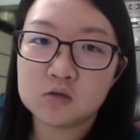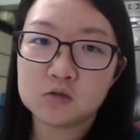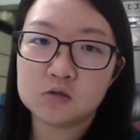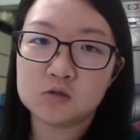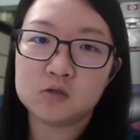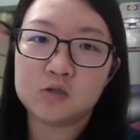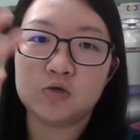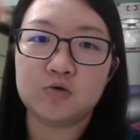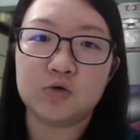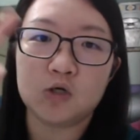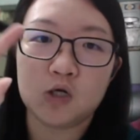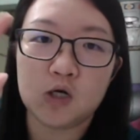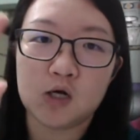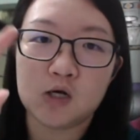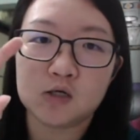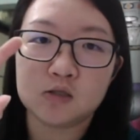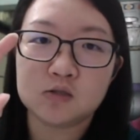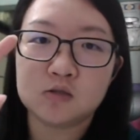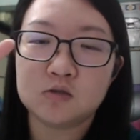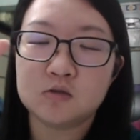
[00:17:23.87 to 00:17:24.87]
See you in
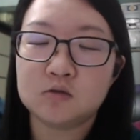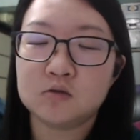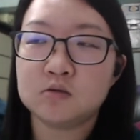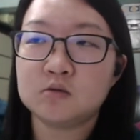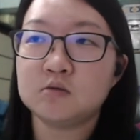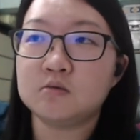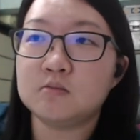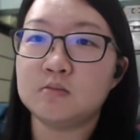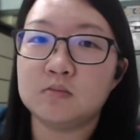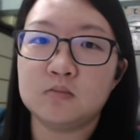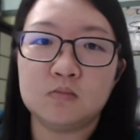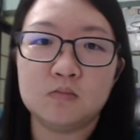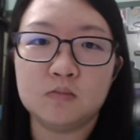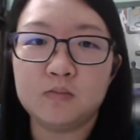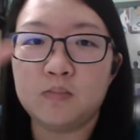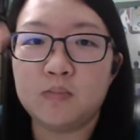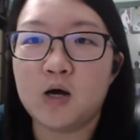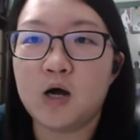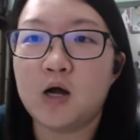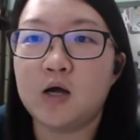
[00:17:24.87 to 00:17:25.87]
class.
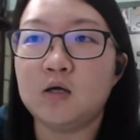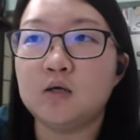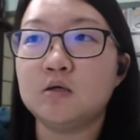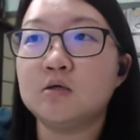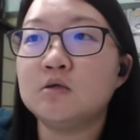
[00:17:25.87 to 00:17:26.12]
Bye.